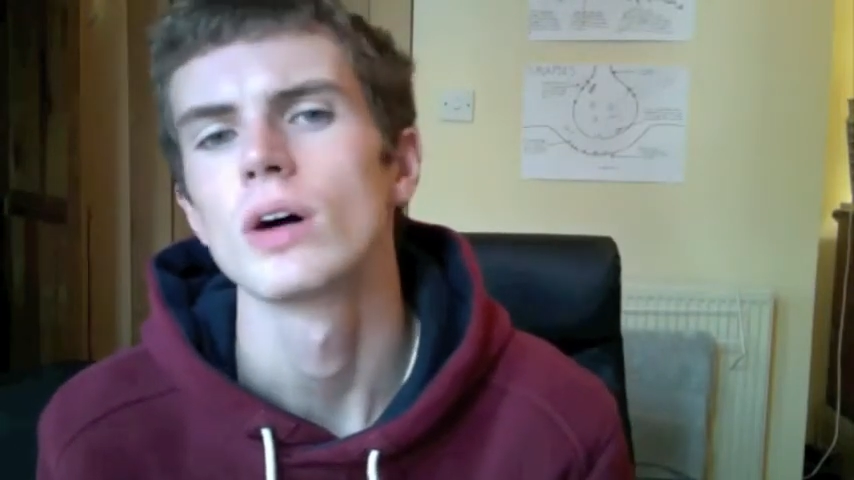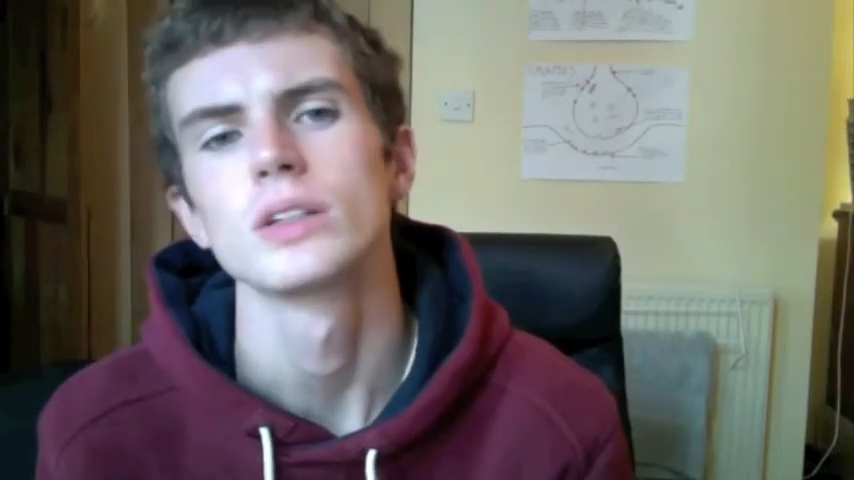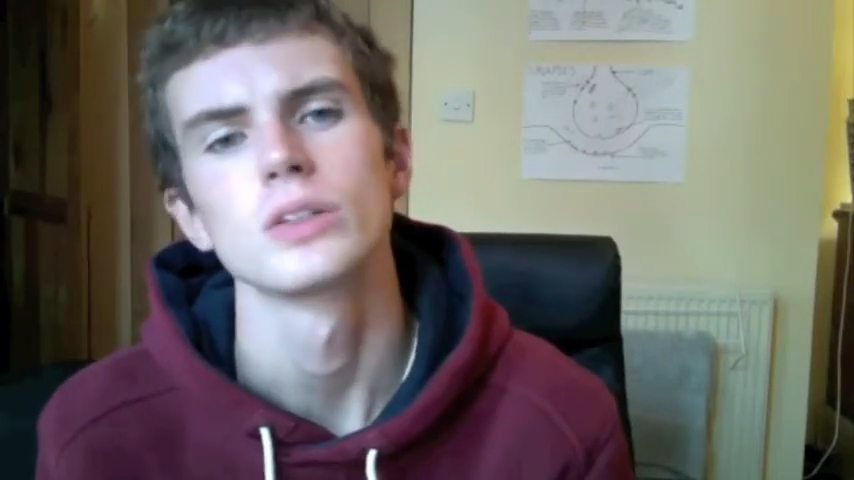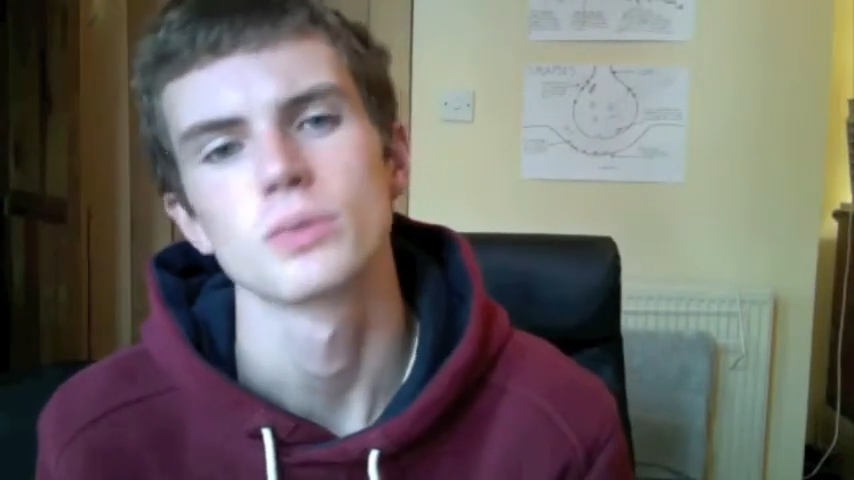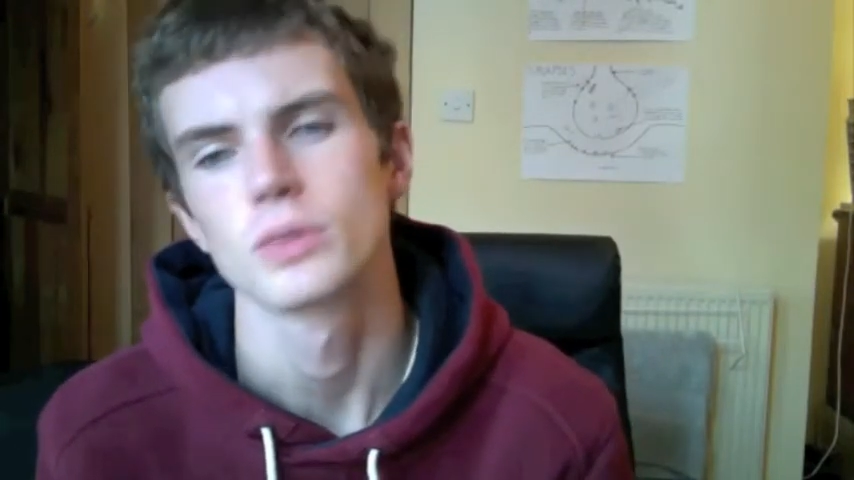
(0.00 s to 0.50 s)
I
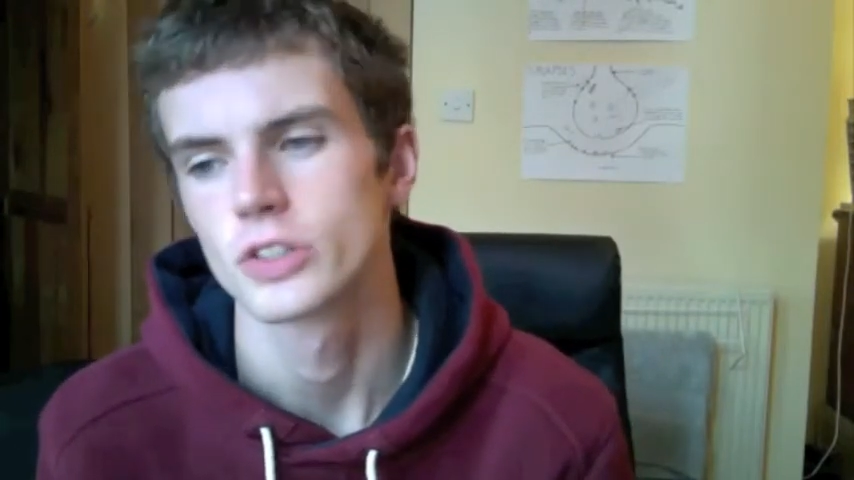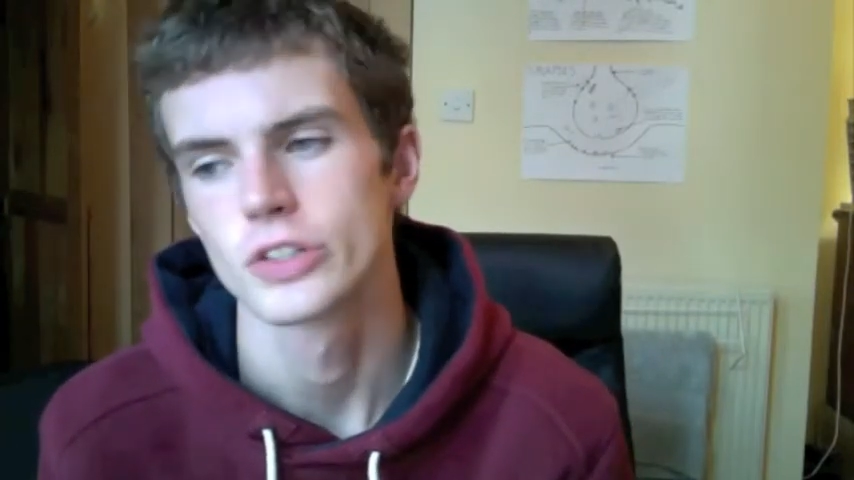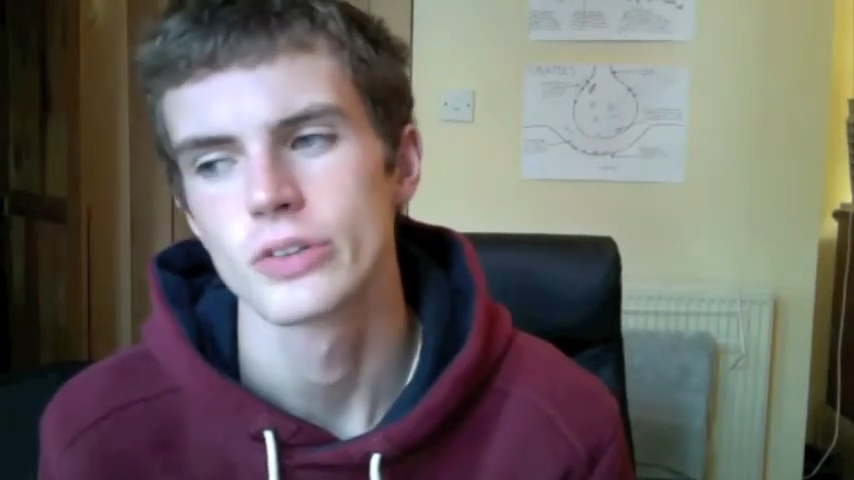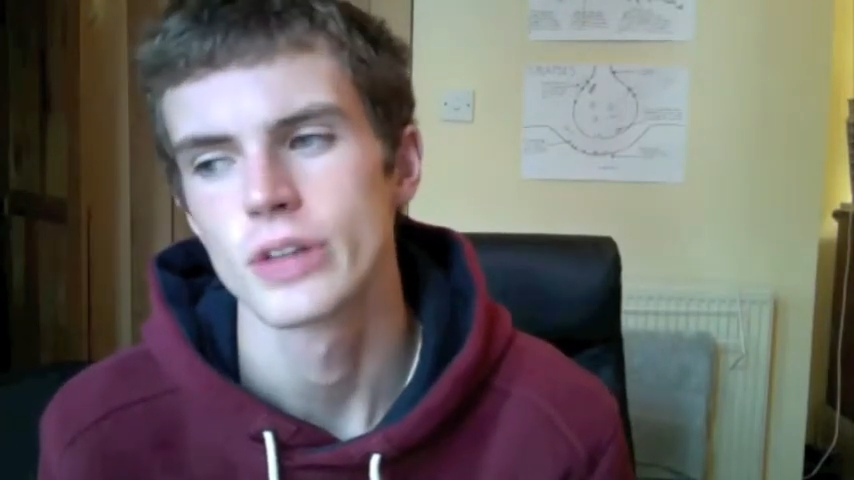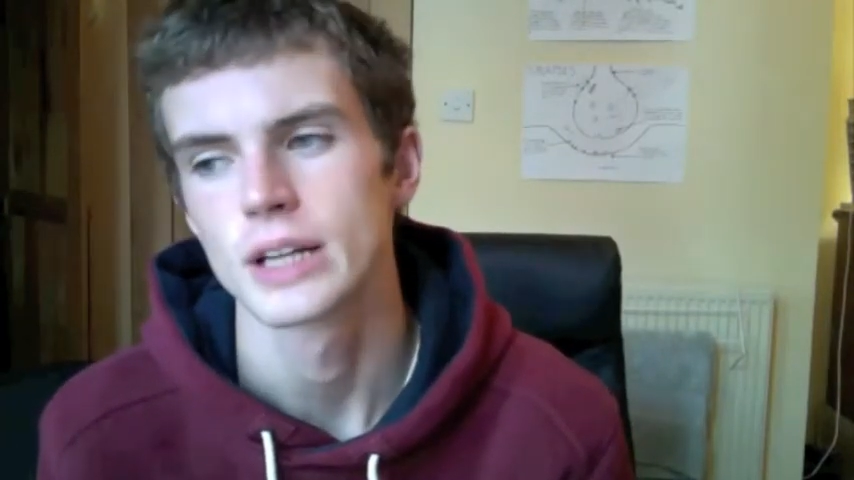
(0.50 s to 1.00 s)
don't want to
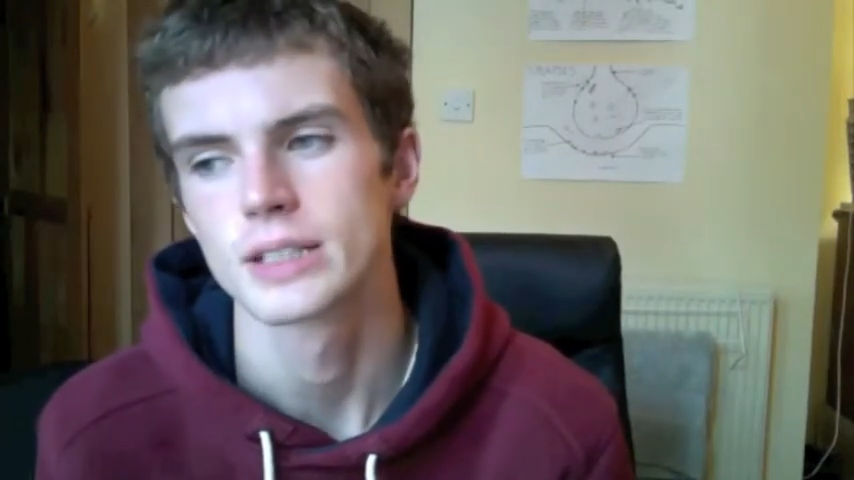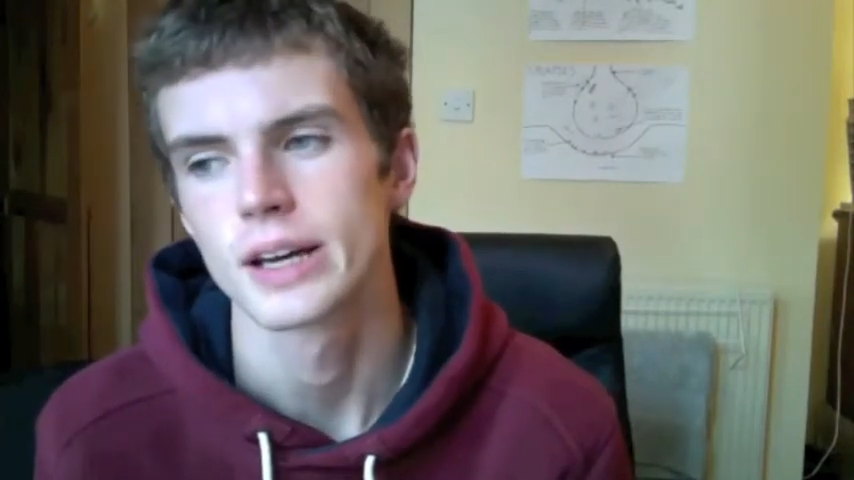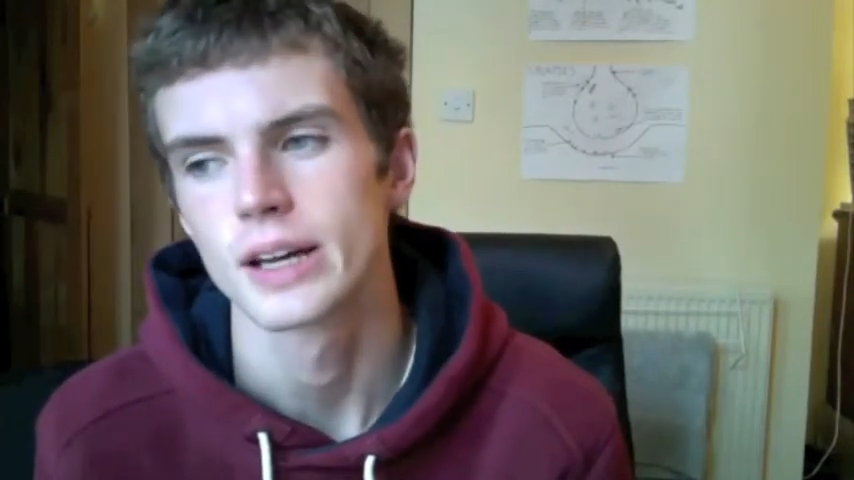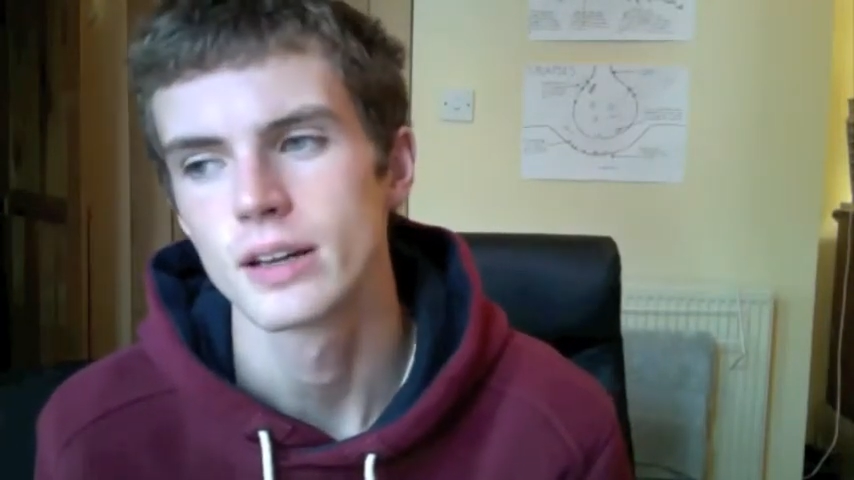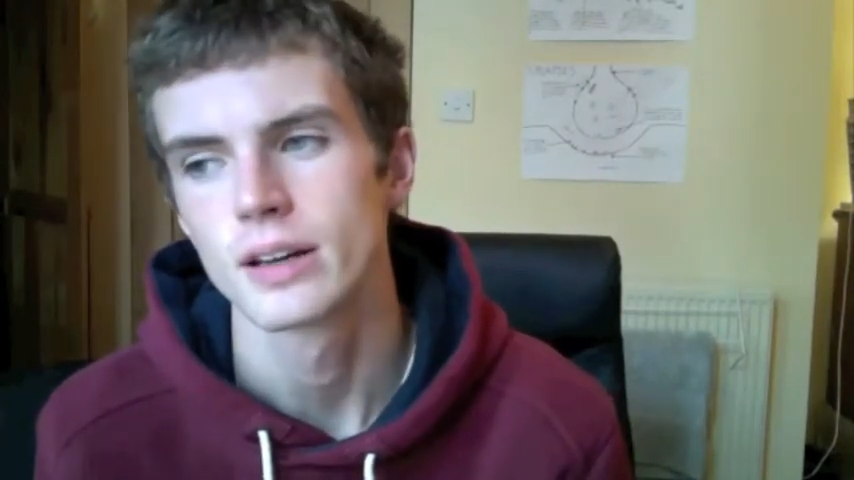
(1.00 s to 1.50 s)
do that
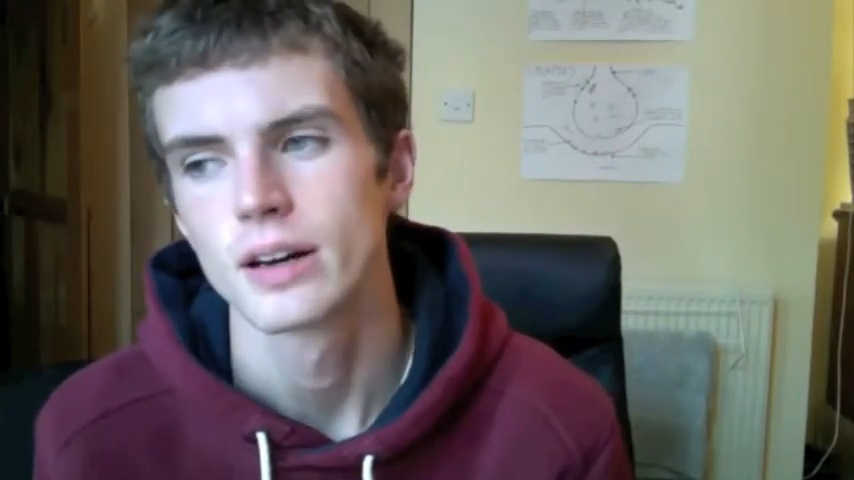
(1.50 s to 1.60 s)
again.